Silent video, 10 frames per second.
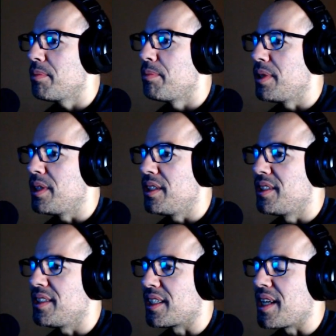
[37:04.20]

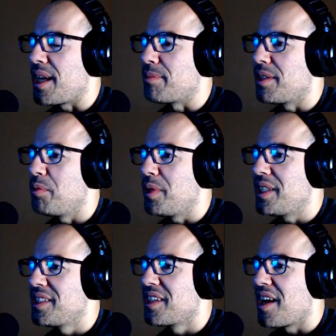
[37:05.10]
nicknamed Wind
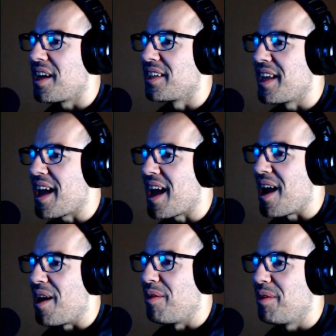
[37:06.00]
God Gao,
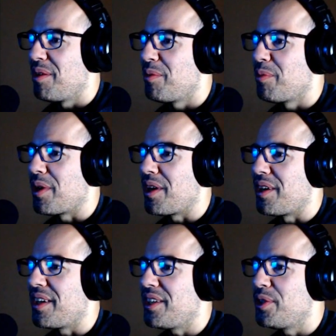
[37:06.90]
where you
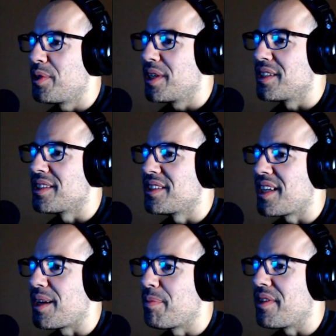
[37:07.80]
can set up
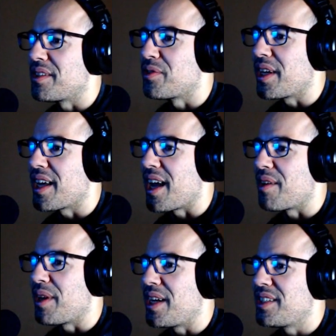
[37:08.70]
the Stray Cat
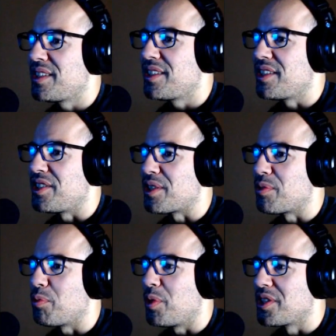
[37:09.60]
Rage to just
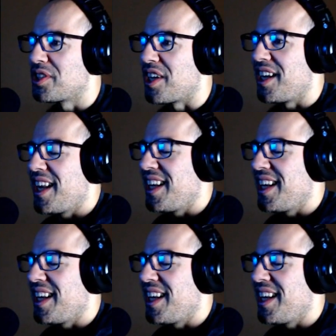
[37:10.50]
one-shot any enemy.